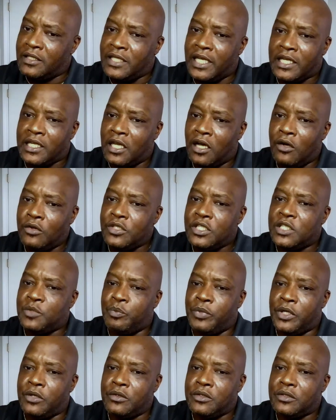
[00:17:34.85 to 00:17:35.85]
technology is
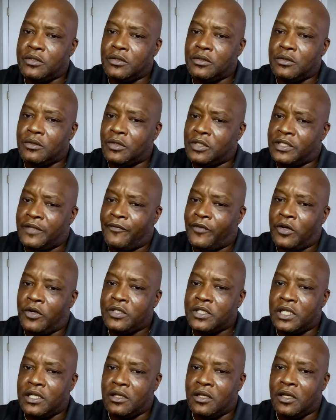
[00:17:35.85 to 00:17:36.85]
built on
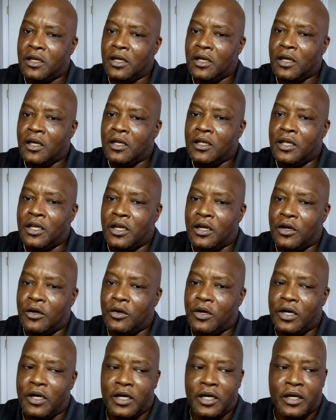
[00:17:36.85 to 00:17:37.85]
diversity. You know,
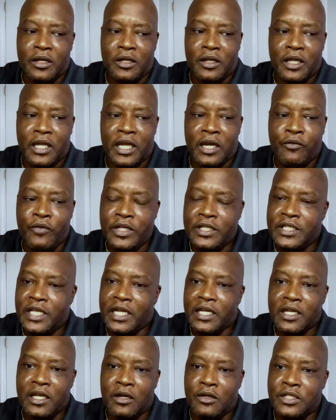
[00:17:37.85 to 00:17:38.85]
uh, every
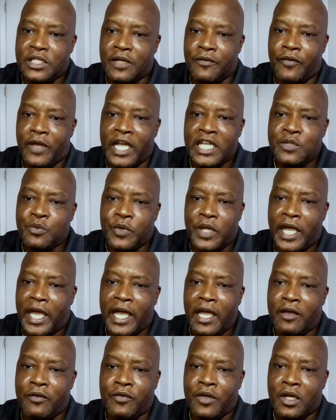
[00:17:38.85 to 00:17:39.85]
technology advancement we
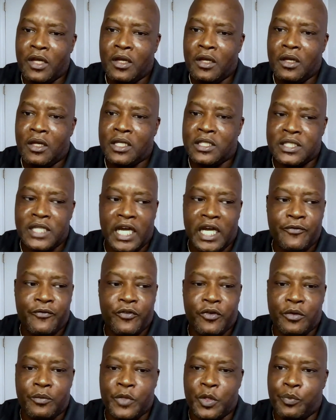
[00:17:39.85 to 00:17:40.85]
have is not
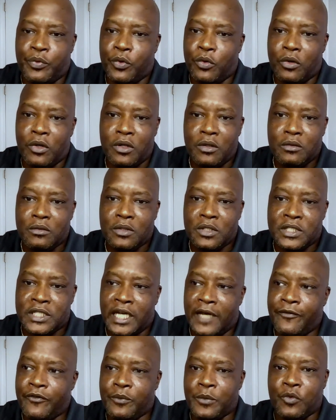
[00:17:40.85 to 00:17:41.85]
from the poor, it's
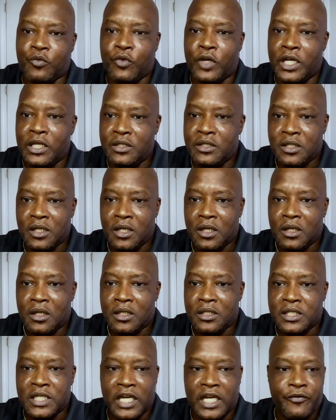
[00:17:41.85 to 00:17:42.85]
not from the rich,
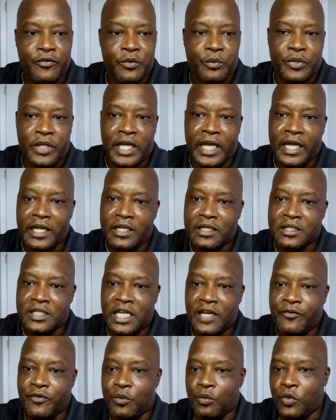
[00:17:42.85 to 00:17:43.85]
it's not from black, it's
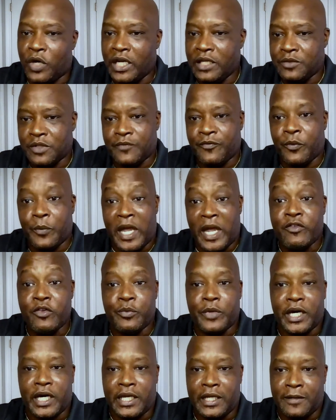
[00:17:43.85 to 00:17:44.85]
not from white, it's from
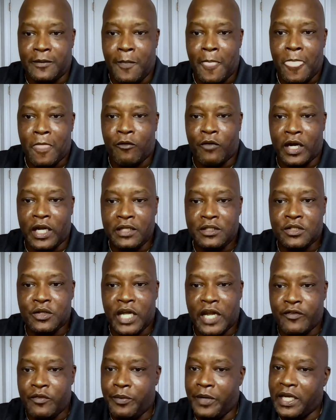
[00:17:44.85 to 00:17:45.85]
everybody, right? So
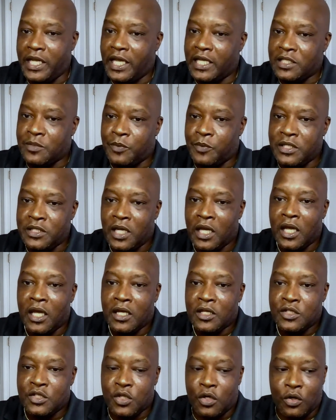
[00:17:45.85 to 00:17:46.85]
everybody has to be.
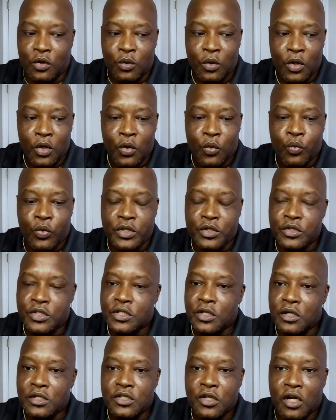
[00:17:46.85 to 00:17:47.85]
So when you
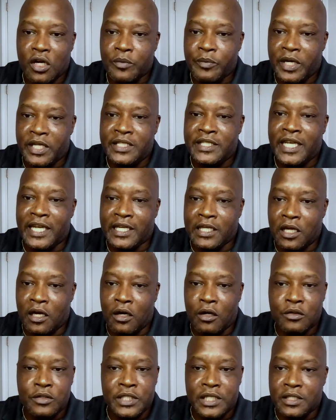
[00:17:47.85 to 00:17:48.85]
start talking about
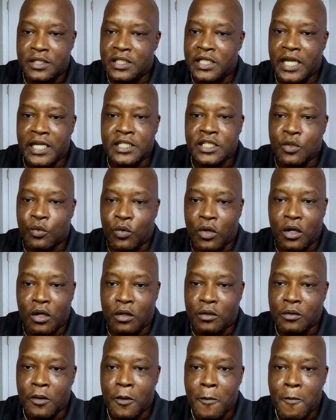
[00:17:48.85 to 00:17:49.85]
technology and changing the world,
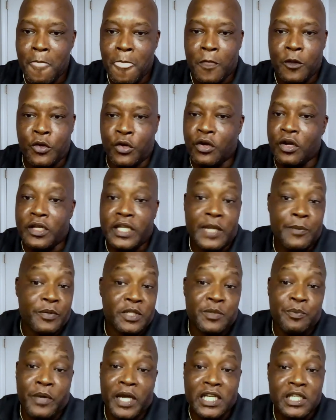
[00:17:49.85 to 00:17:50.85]
you're going to need
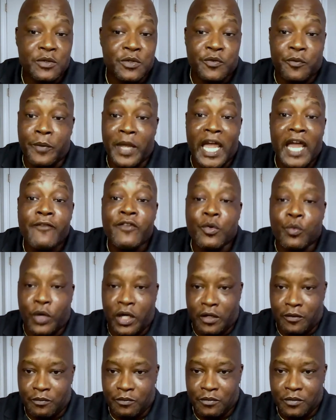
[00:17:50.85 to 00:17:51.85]
perspectives from everywhere.
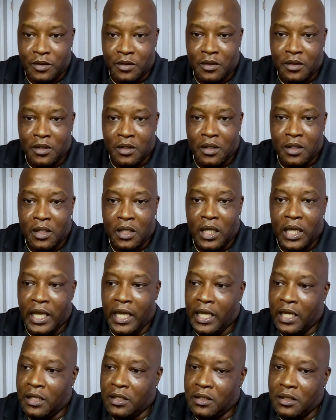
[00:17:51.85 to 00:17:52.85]

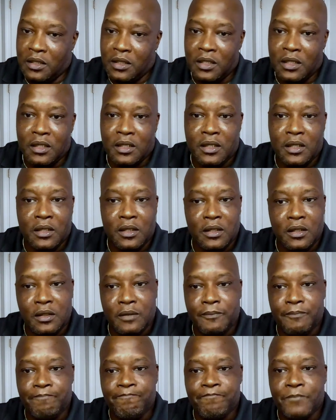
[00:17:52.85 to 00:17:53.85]
And
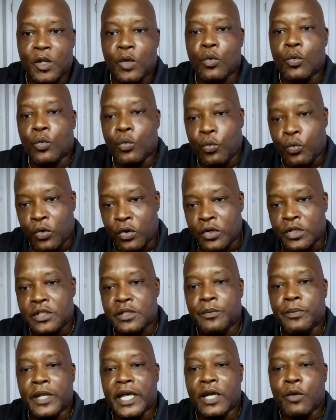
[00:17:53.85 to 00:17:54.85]
where's the
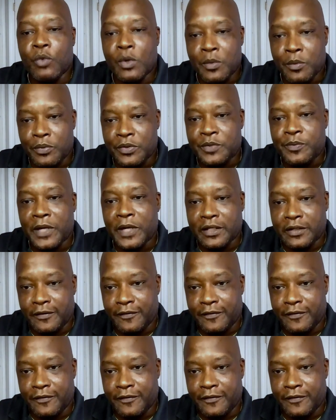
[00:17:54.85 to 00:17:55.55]
Black woman perspective?